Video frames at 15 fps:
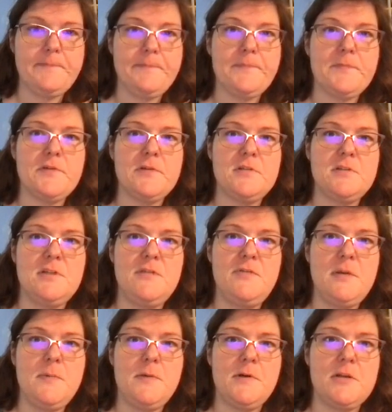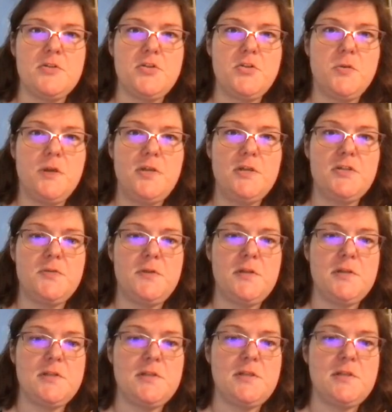So let's see if anyone has joined us so we
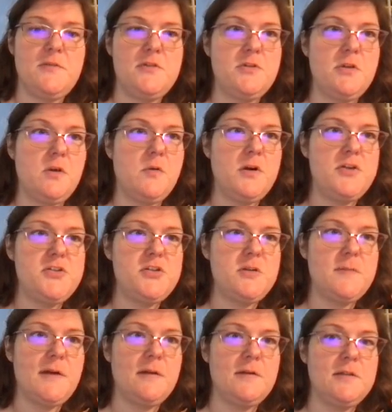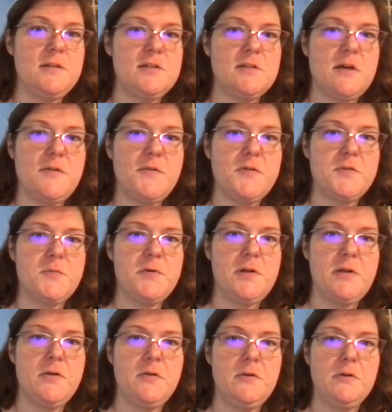can see if there's any questions about this software. It's
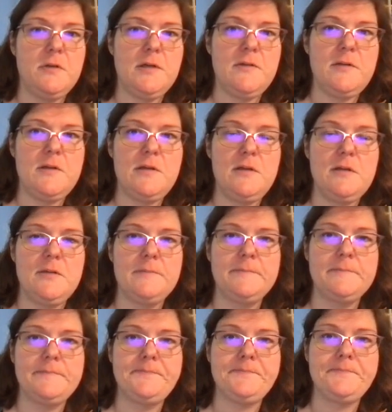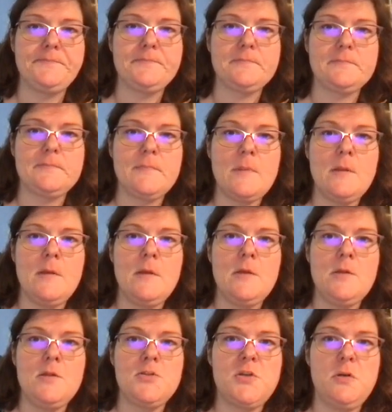pretty cool, I think.
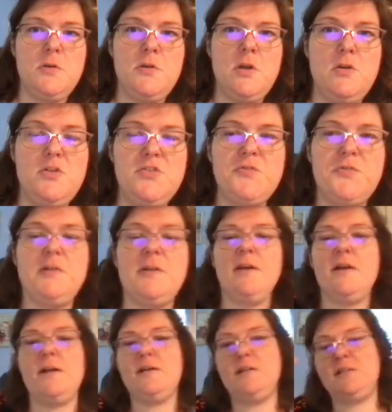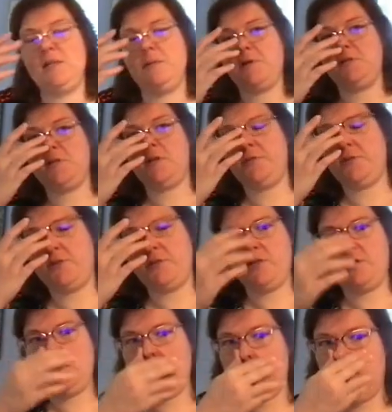So useful. Like I could see myself just
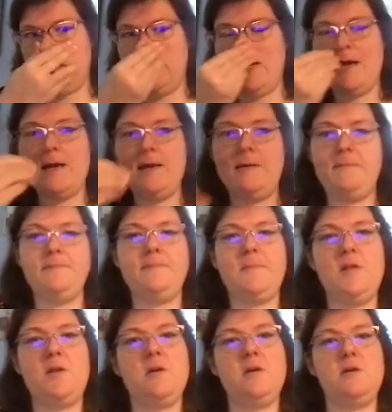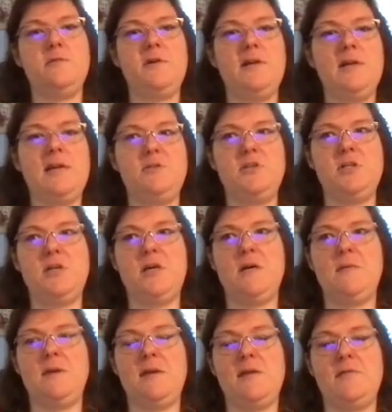sitting here all day, if I didn't have a
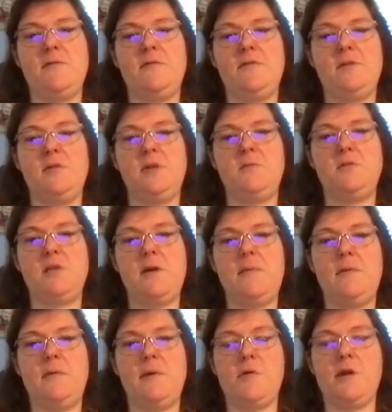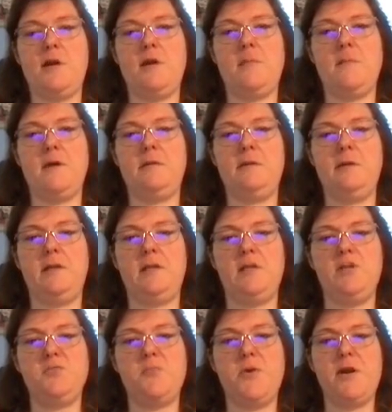job. Like I have a full-time job. I'm like right now my
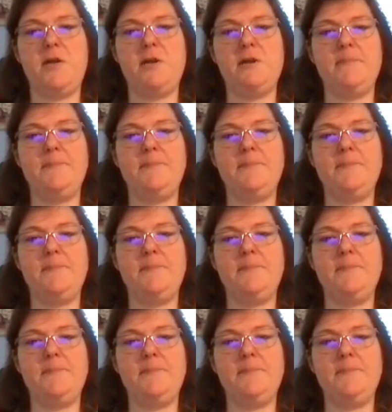lunch break.